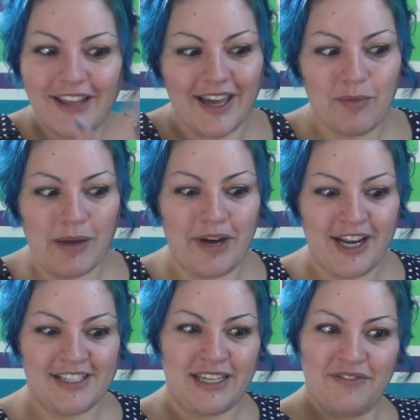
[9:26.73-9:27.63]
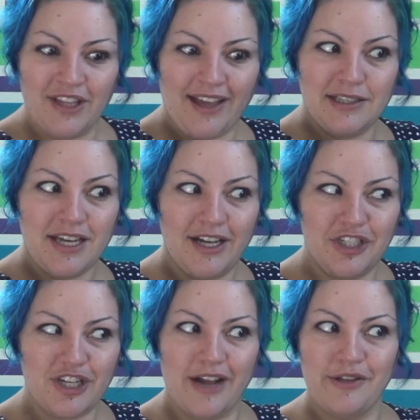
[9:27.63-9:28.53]
like my body didn't even like
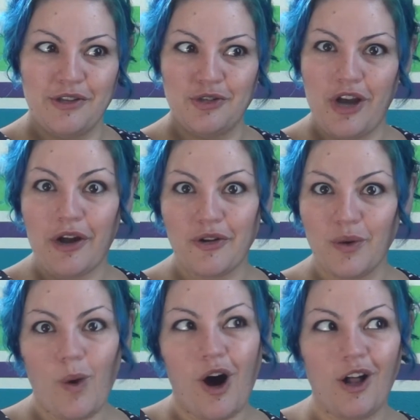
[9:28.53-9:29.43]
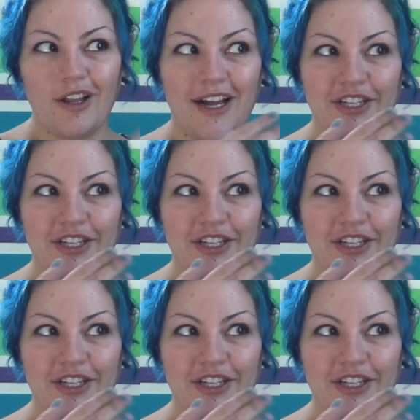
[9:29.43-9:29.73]
touch either the truck or the wall.